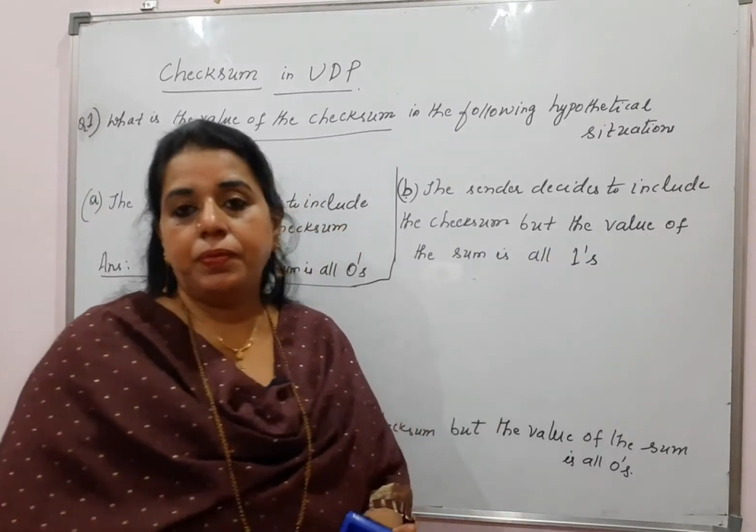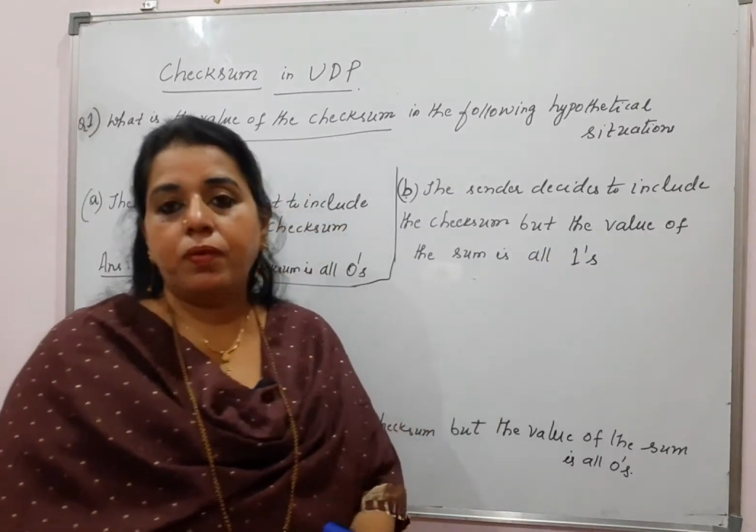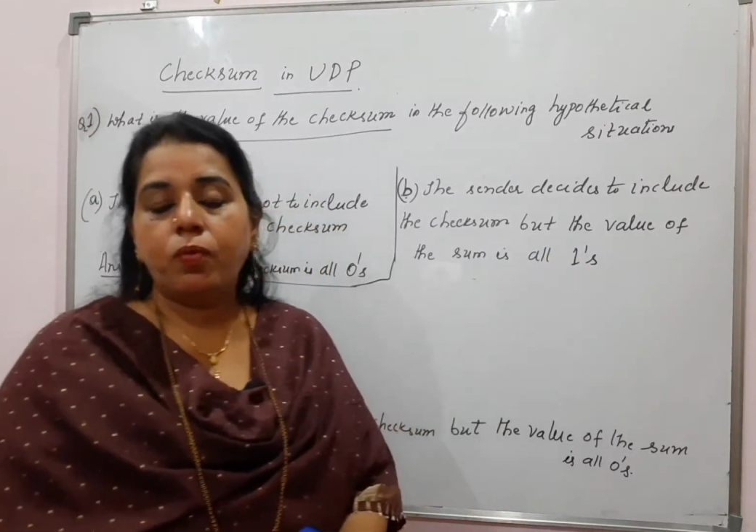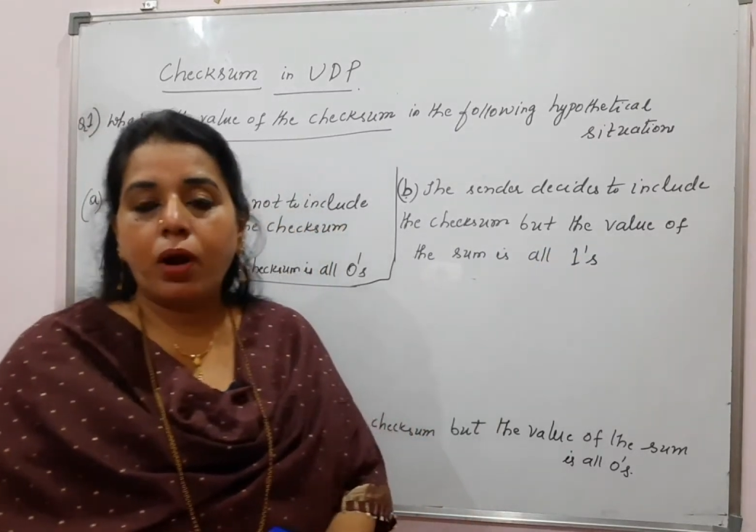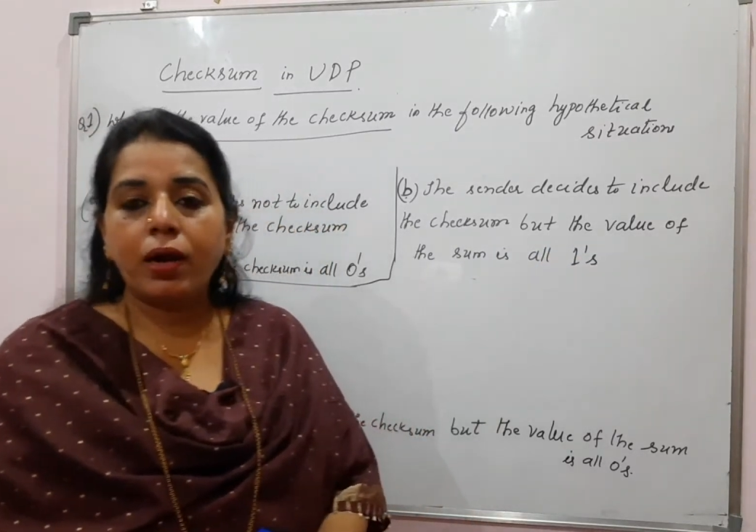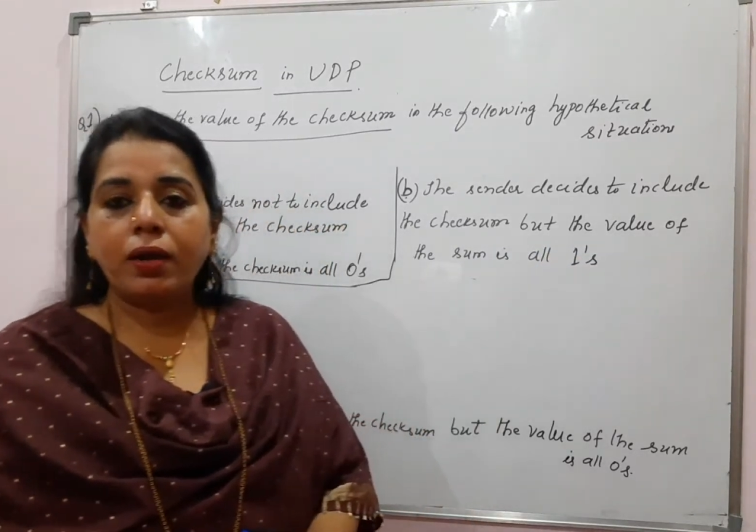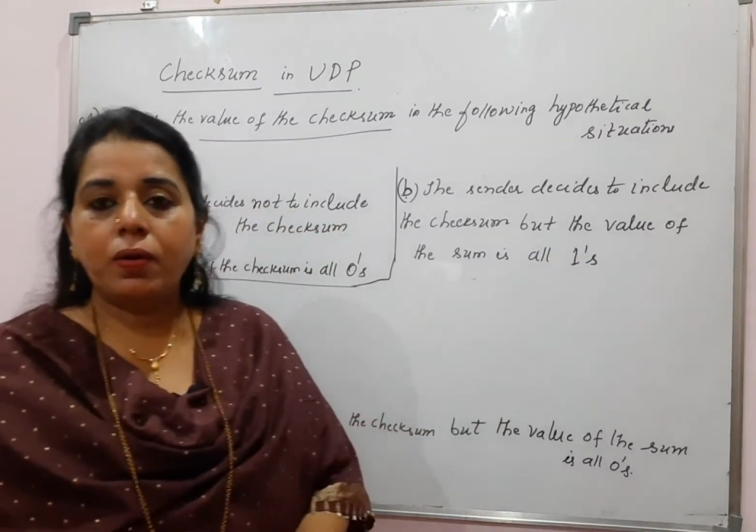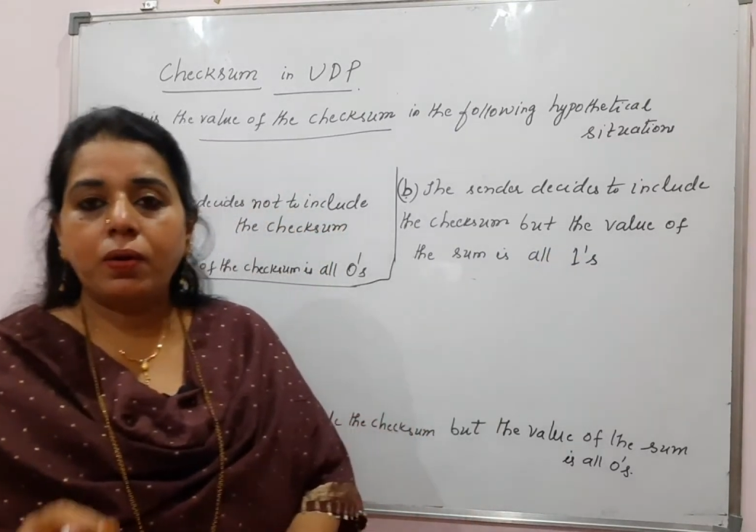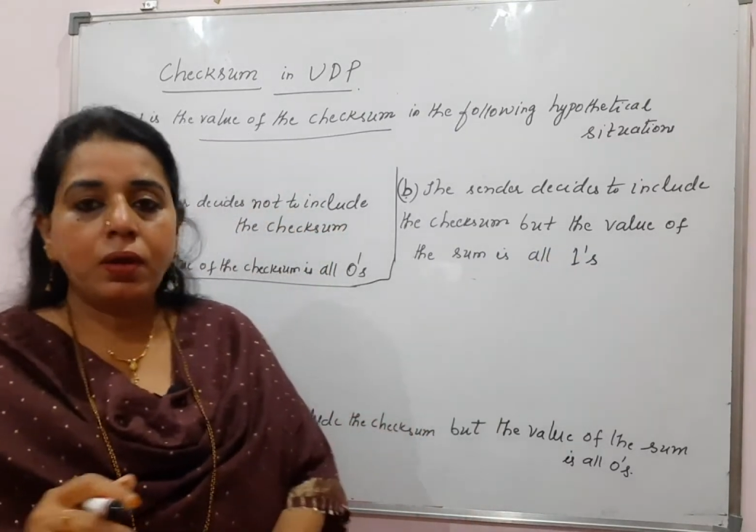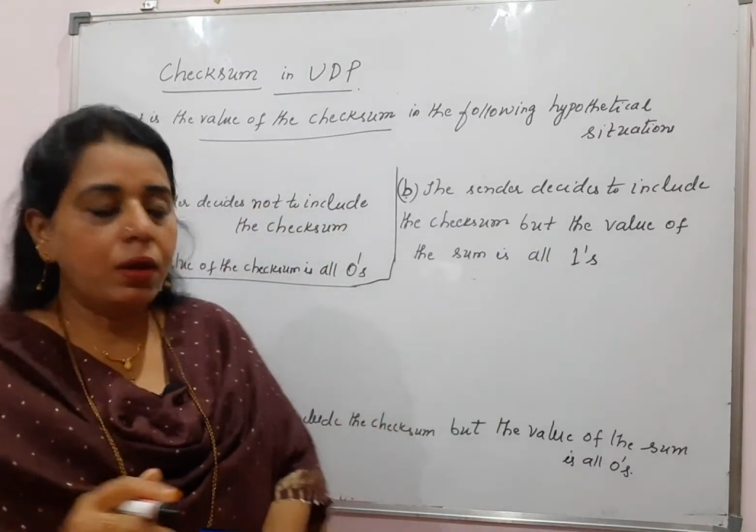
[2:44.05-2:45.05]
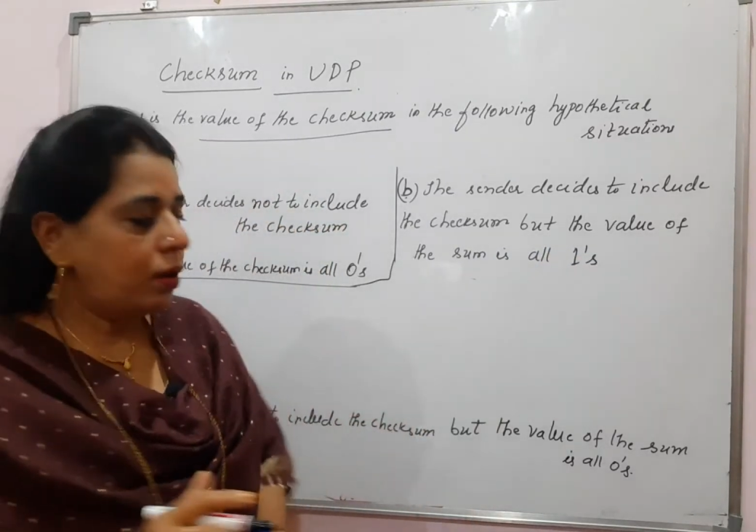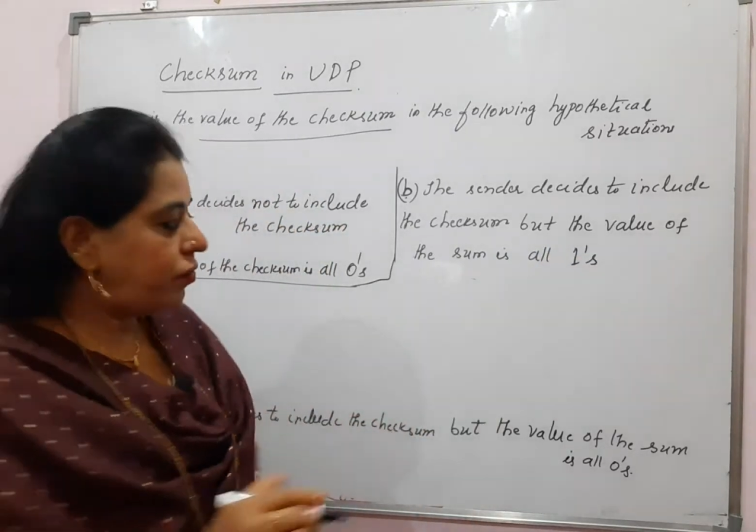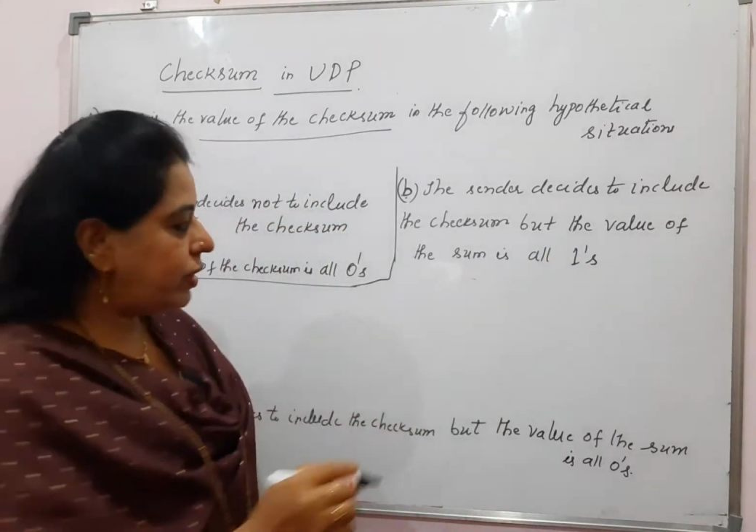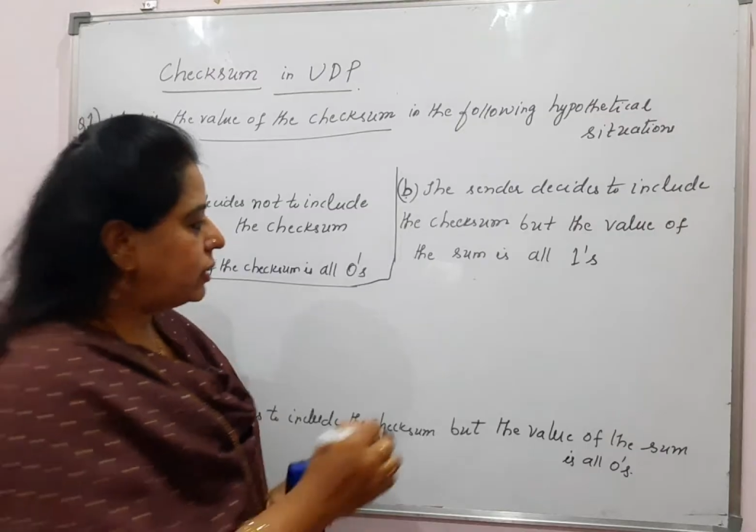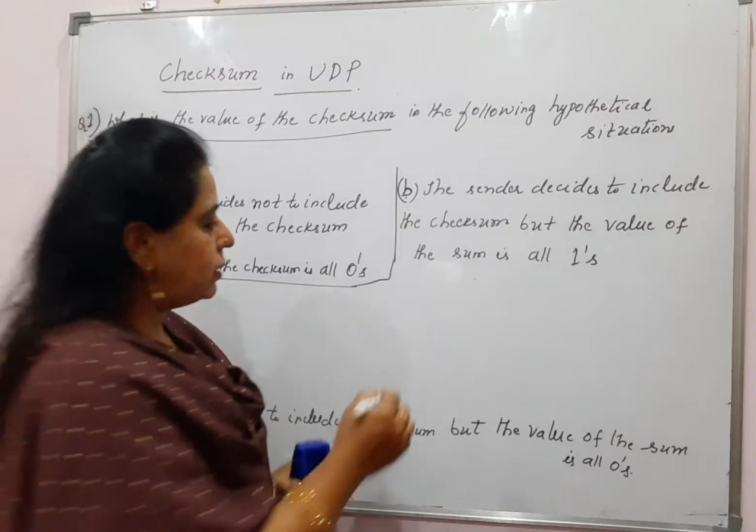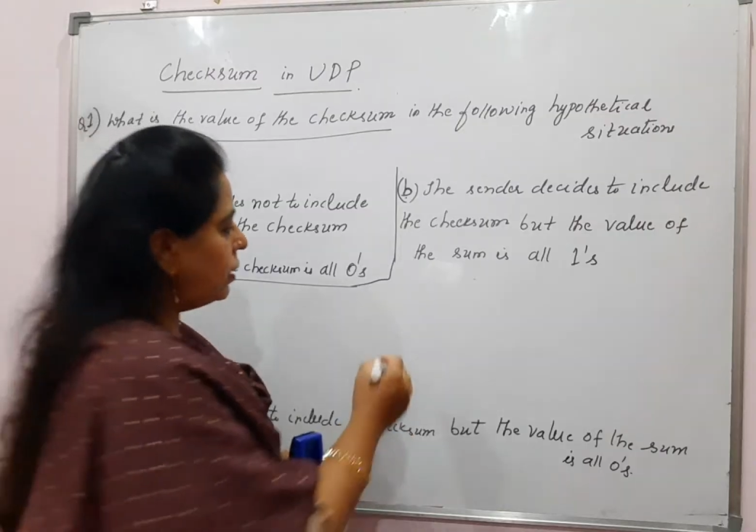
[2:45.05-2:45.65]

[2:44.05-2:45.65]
What? No. First, uh,